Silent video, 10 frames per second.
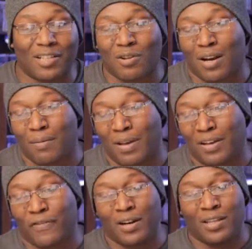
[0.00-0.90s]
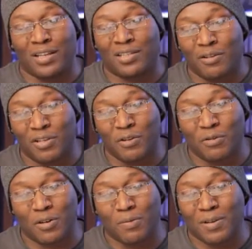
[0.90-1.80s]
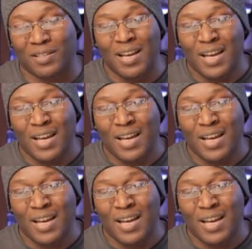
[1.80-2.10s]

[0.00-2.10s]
trying to make fun of these new YouTubers.